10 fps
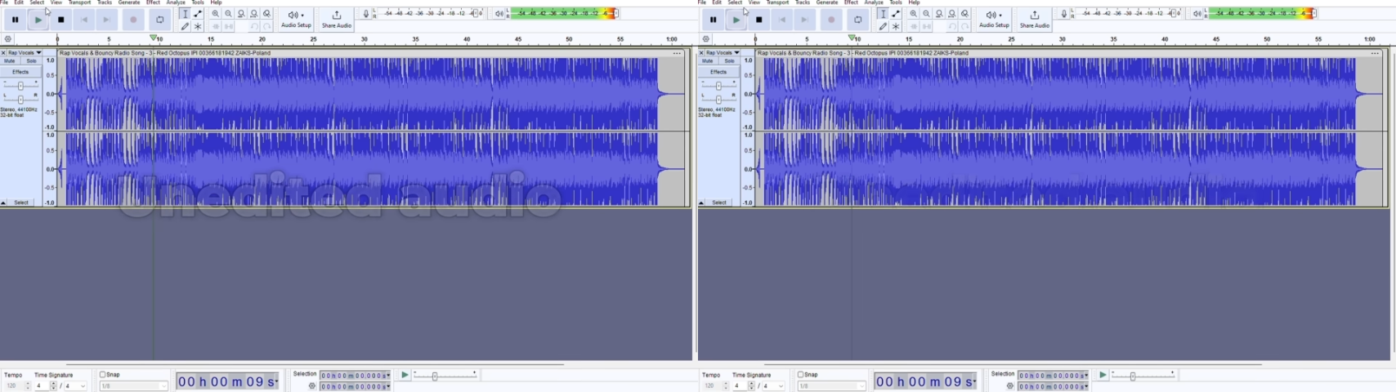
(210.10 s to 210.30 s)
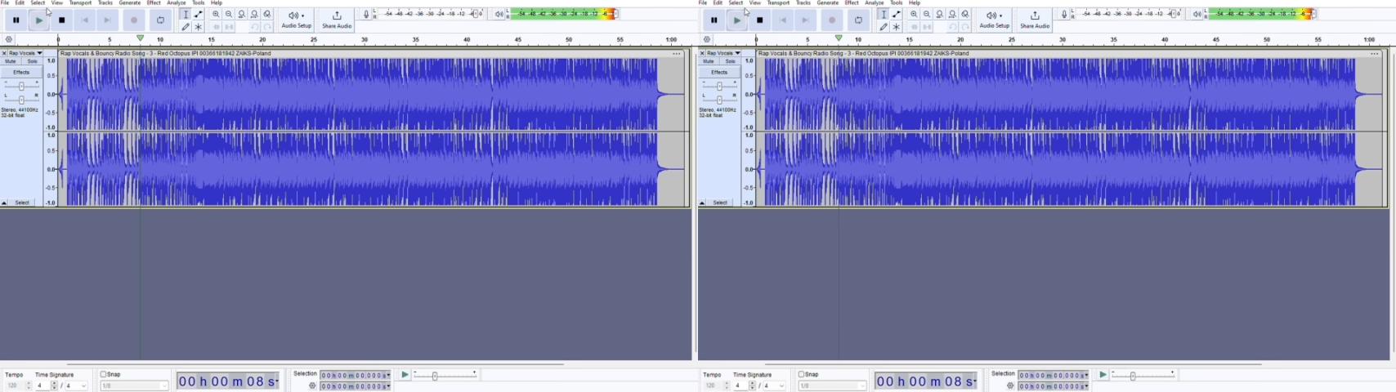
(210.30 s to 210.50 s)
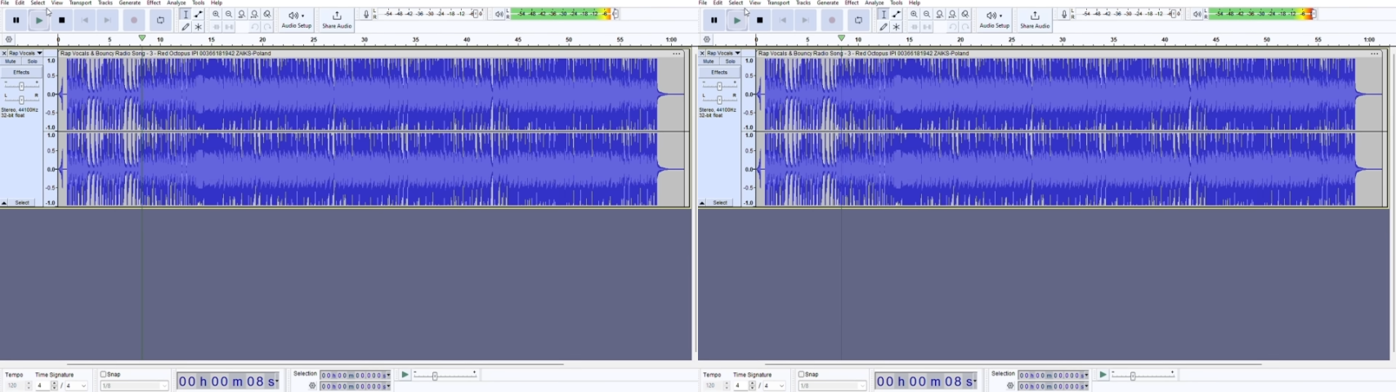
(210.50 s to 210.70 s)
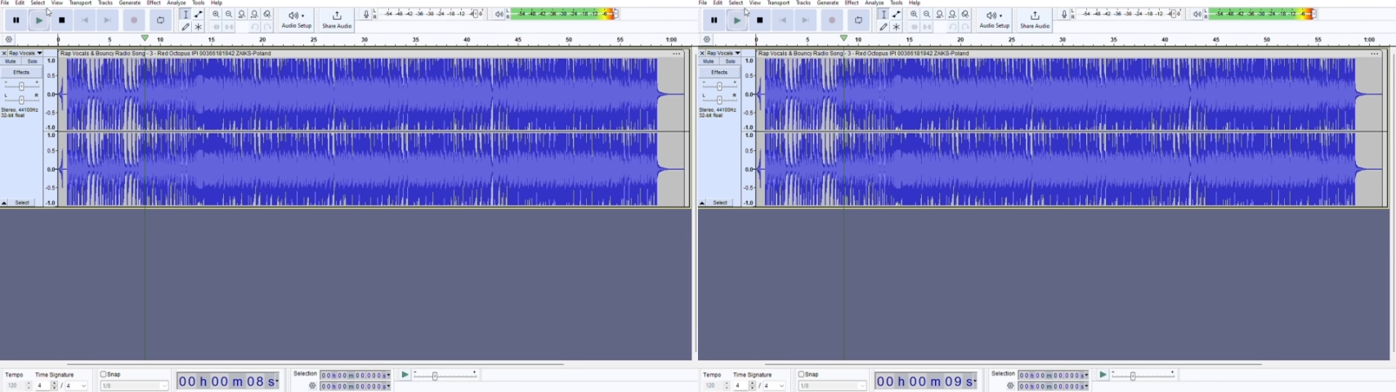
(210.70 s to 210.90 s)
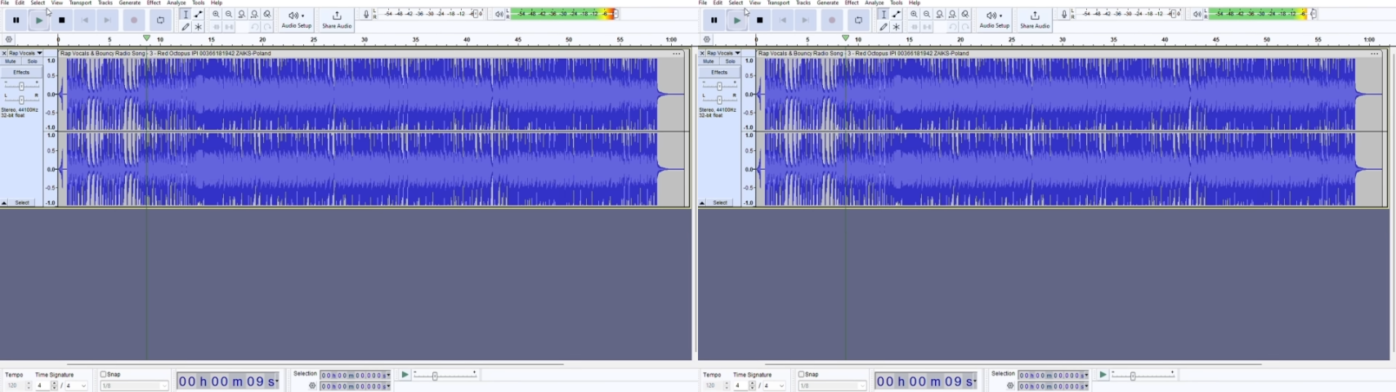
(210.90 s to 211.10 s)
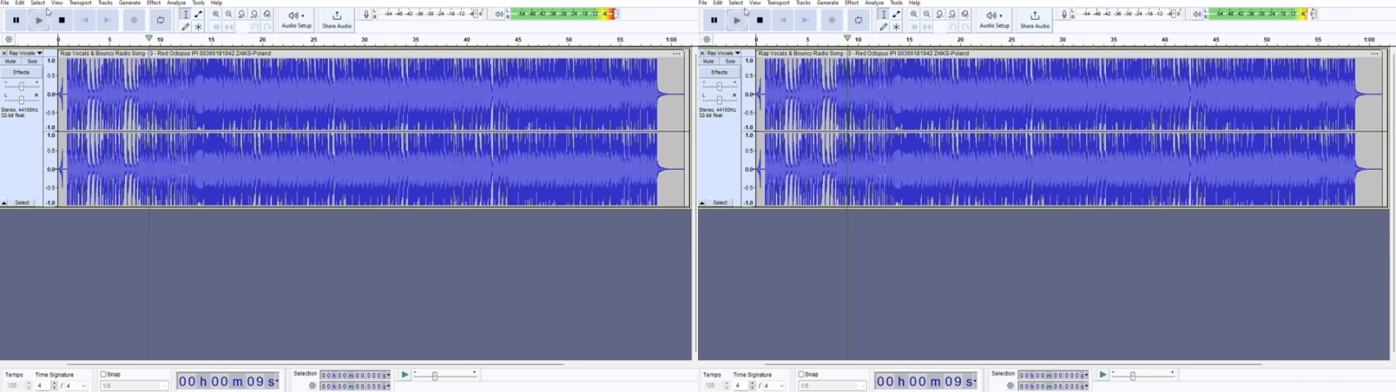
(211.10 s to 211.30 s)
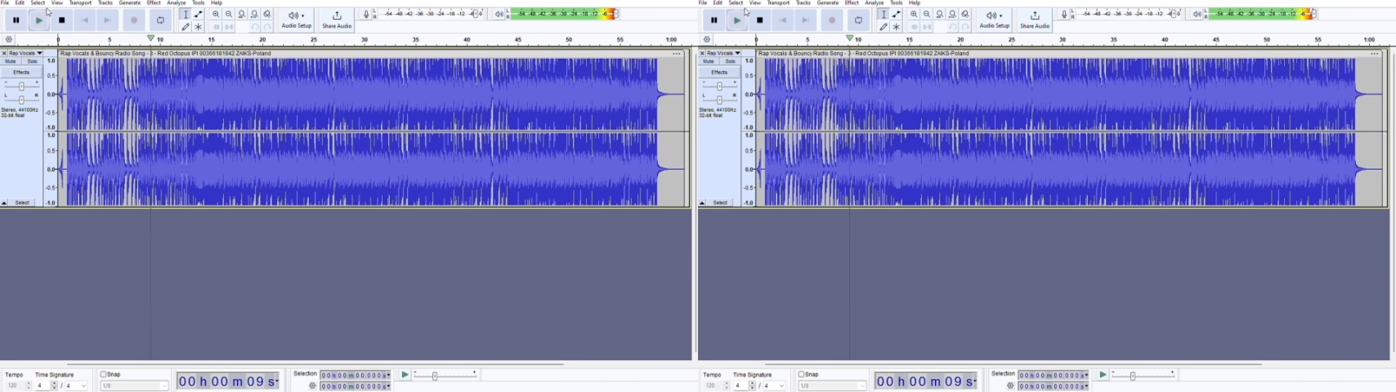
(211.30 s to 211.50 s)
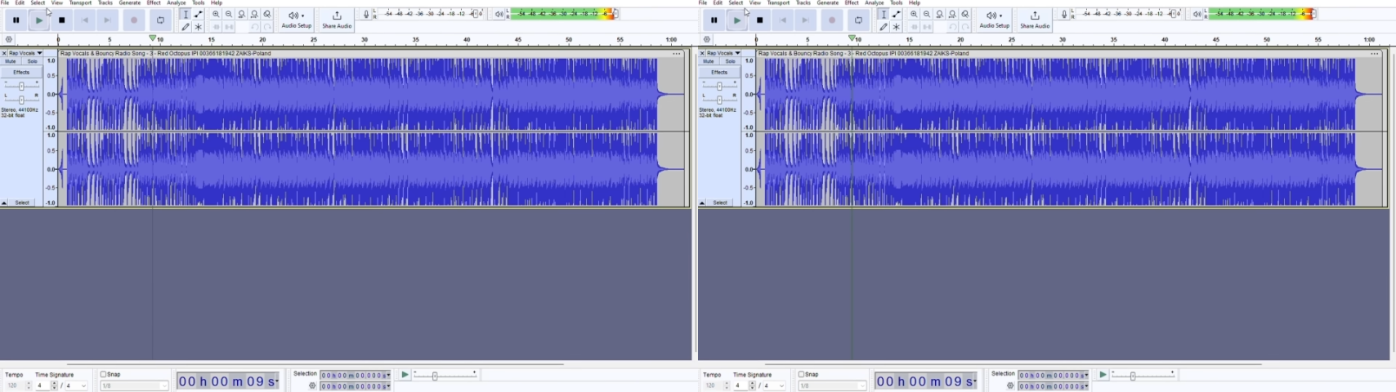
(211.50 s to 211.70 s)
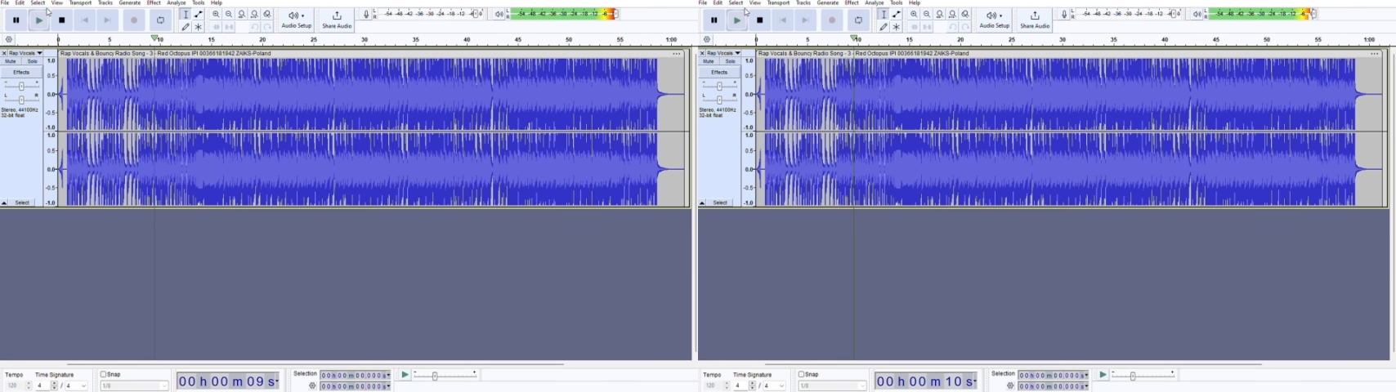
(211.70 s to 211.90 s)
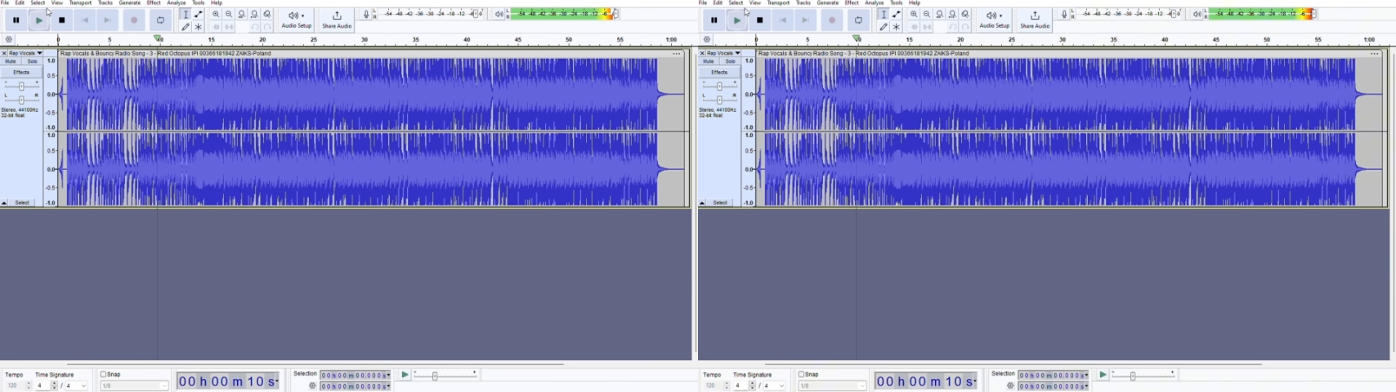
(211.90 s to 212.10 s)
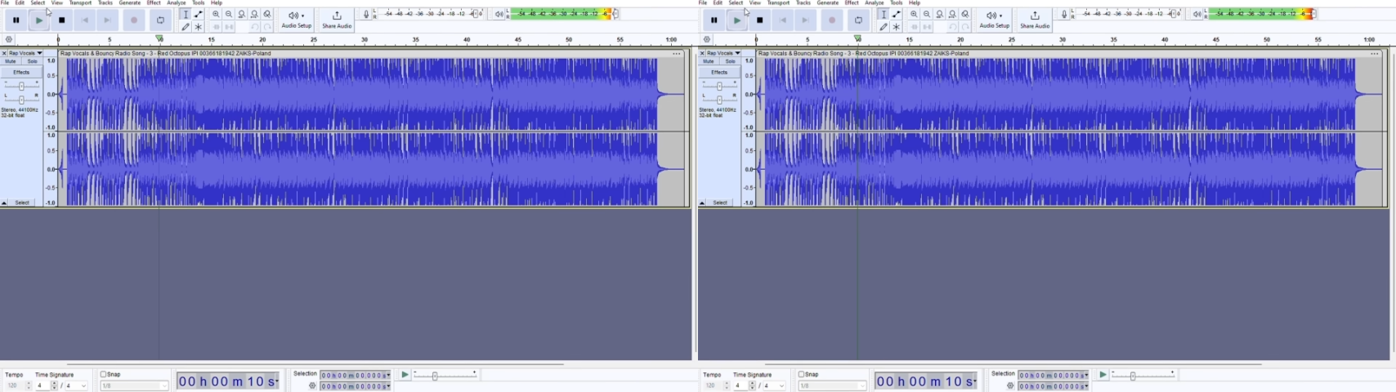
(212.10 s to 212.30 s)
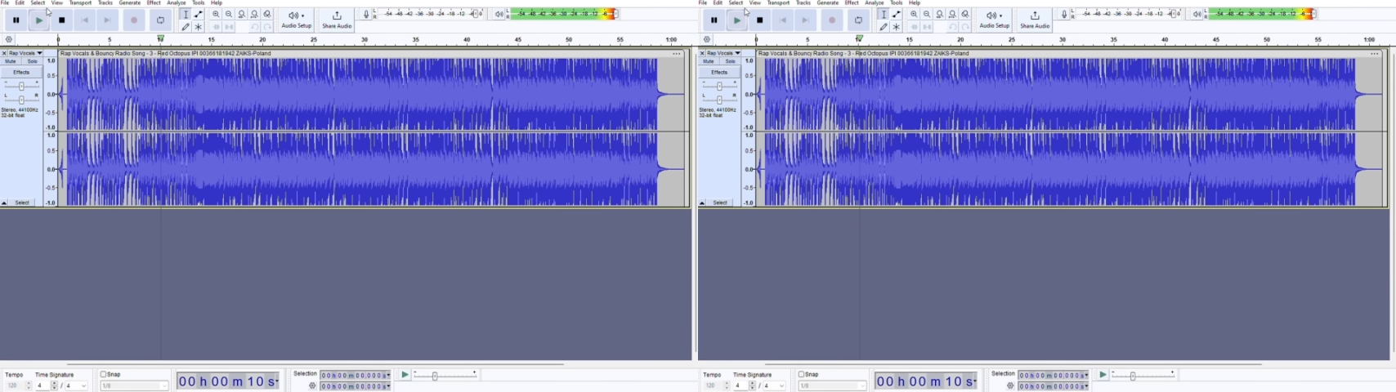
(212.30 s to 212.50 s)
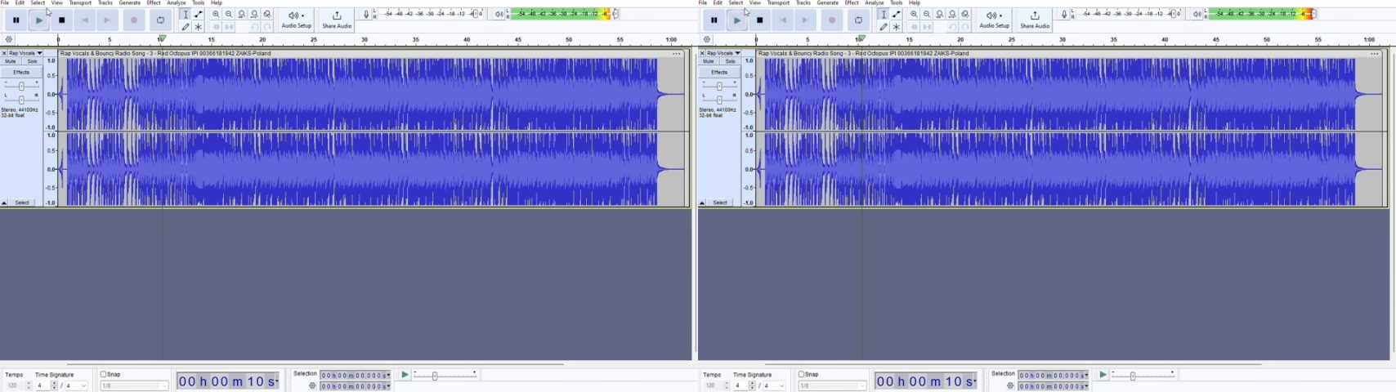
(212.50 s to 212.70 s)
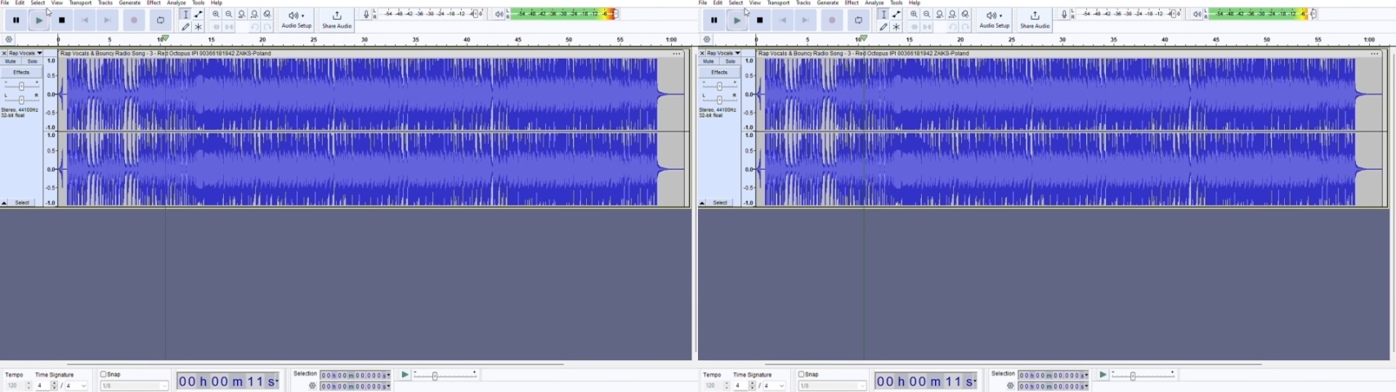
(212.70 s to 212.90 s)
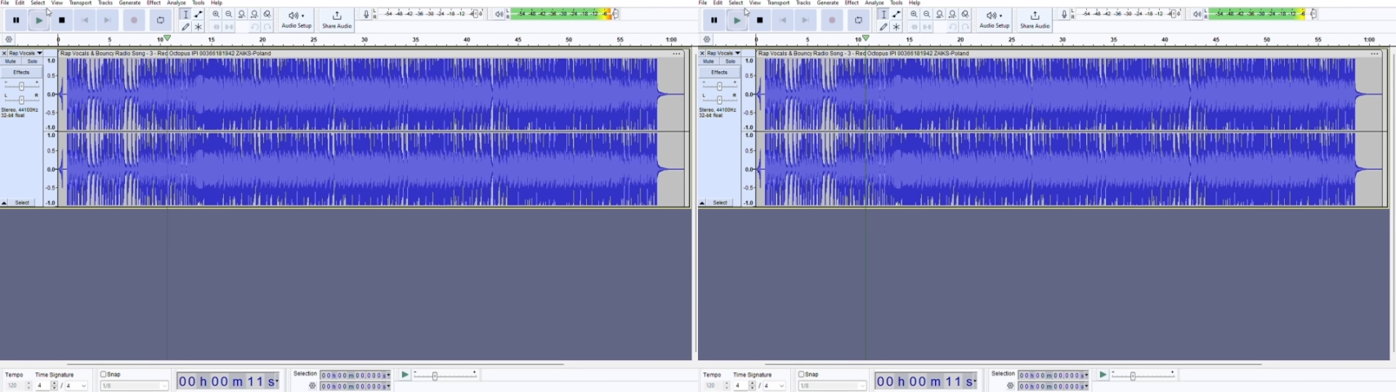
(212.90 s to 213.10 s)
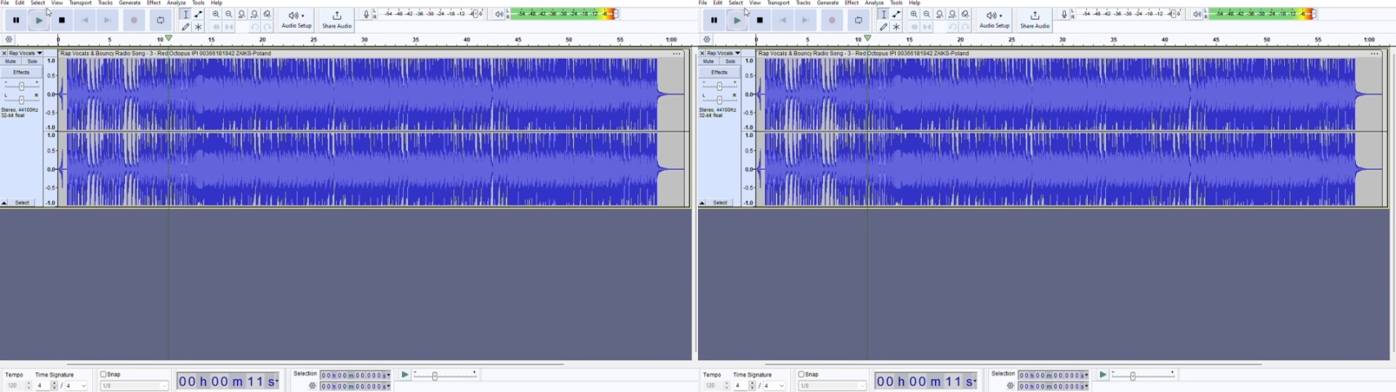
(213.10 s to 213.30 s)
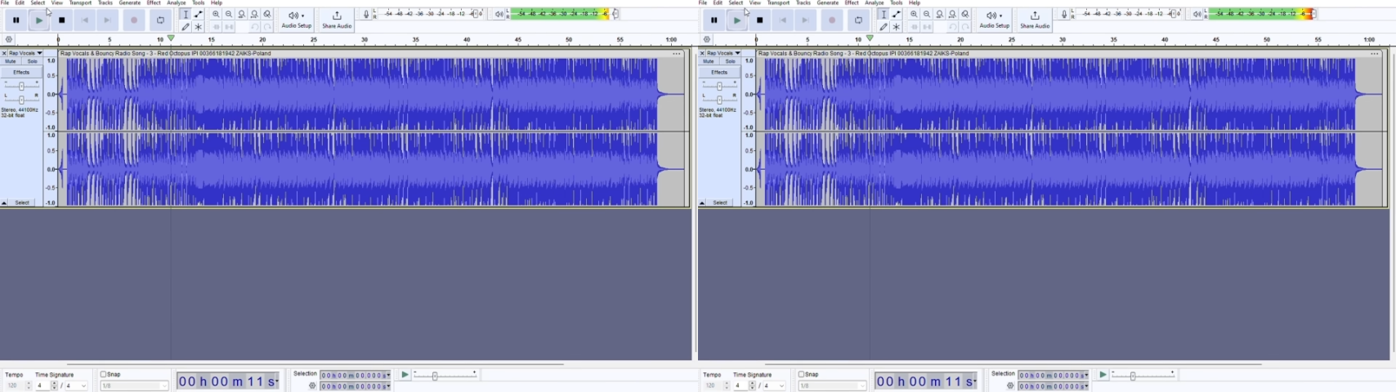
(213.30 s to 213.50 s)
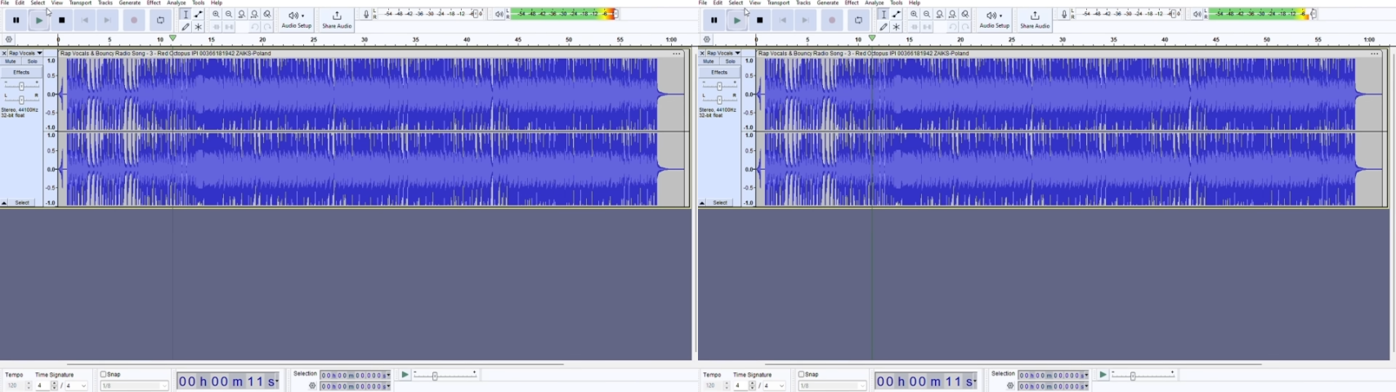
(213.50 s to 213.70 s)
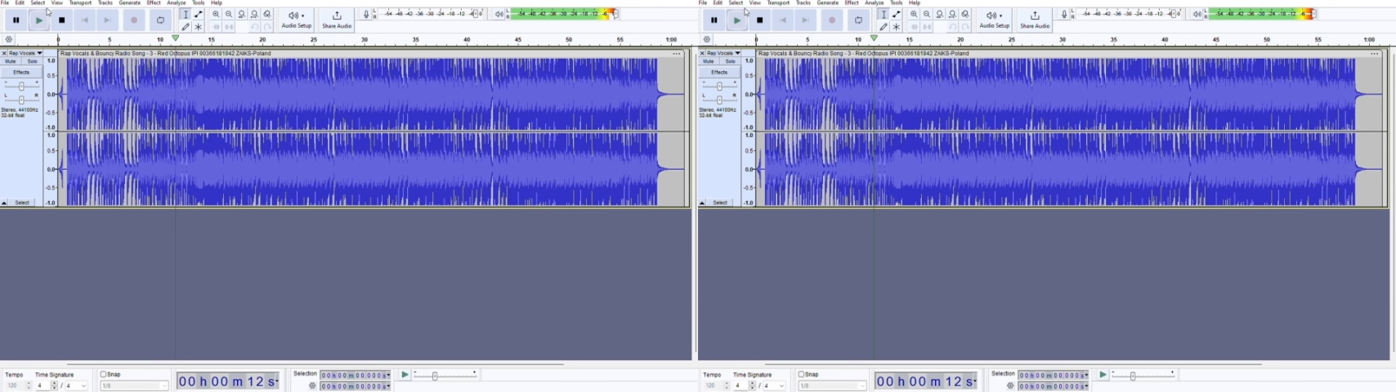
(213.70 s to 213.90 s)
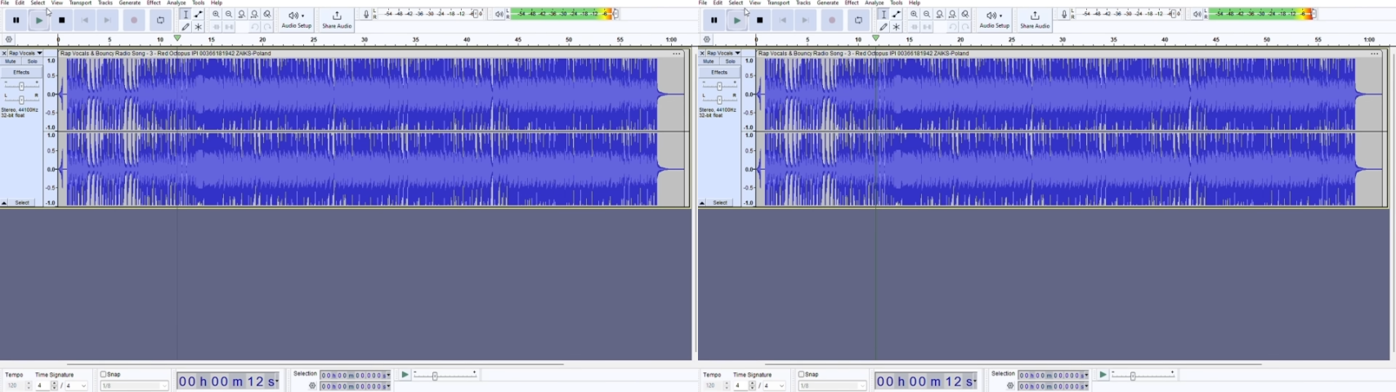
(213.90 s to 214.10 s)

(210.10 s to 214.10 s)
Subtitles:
Nobody's mouth can be seen.